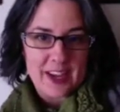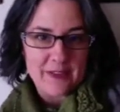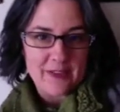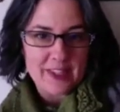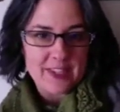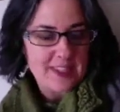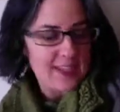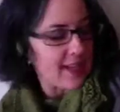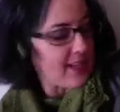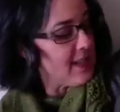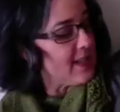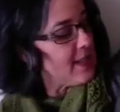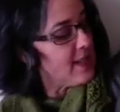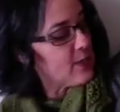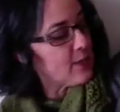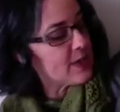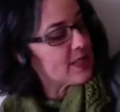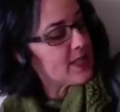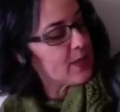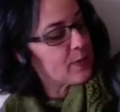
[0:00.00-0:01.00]
I've decided to
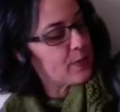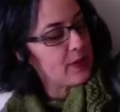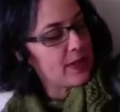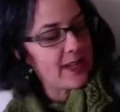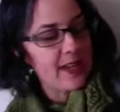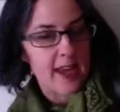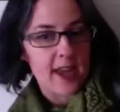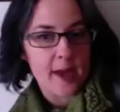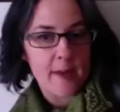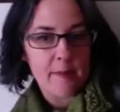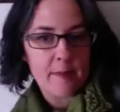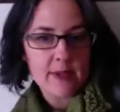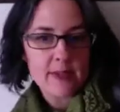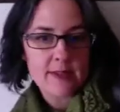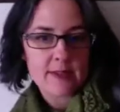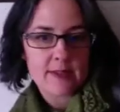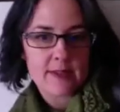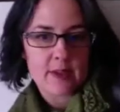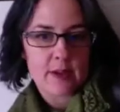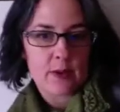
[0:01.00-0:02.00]
do a split hem,
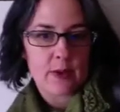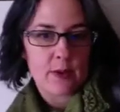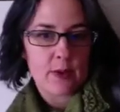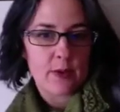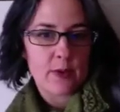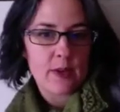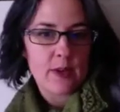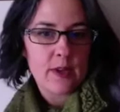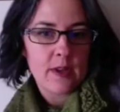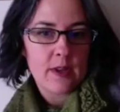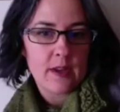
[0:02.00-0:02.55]
so